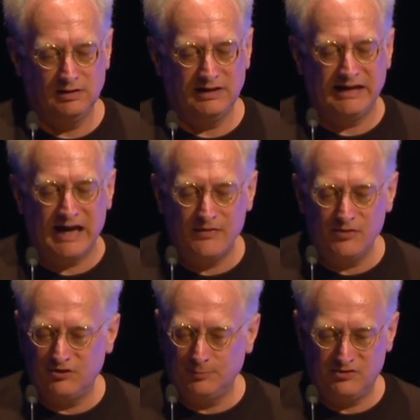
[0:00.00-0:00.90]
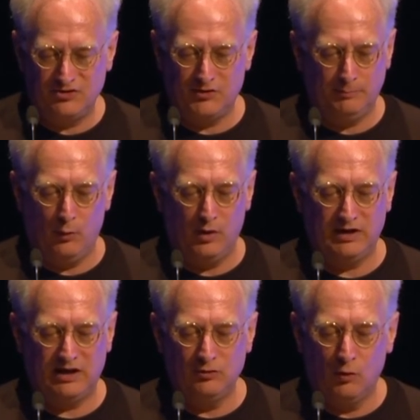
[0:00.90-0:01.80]
And again, this misses the
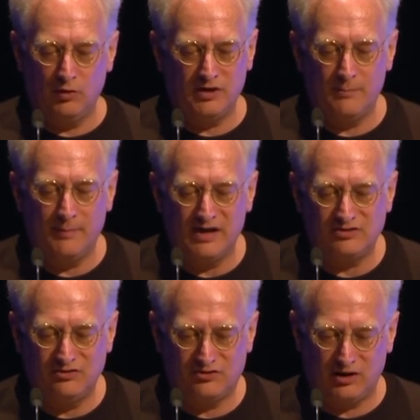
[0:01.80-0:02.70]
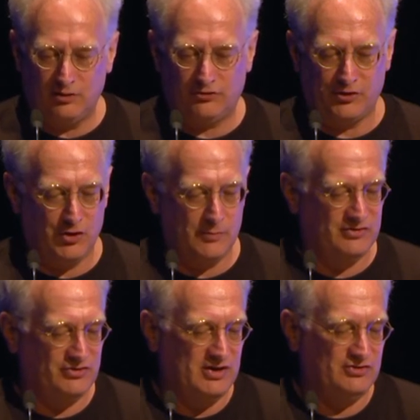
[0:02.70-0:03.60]
point, ignoring the amazing skills that
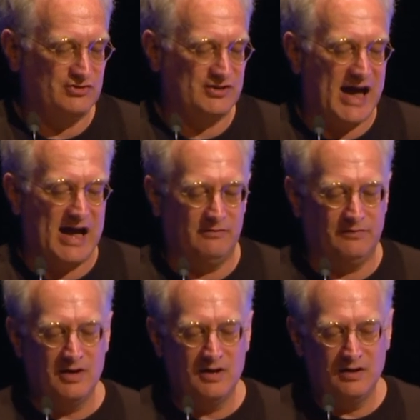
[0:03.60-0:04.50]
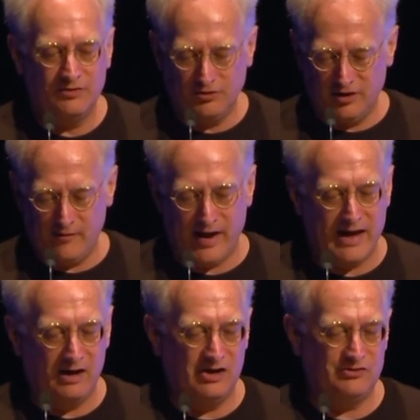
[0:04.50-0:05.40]
human teachers have that no
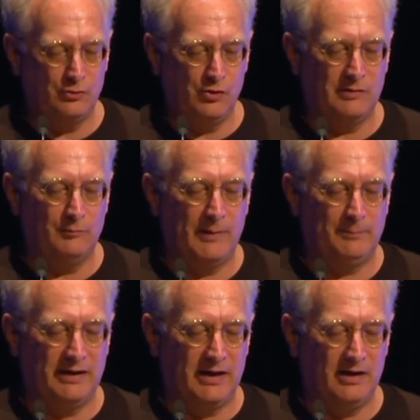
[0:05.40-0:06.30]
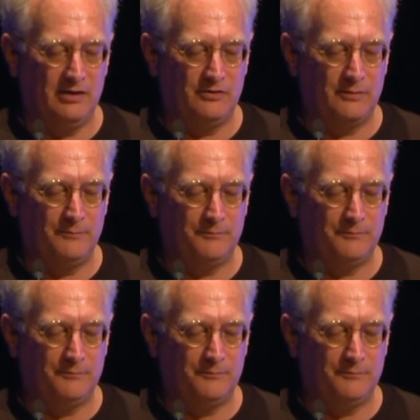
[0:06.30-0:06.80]
AI tool can replicate.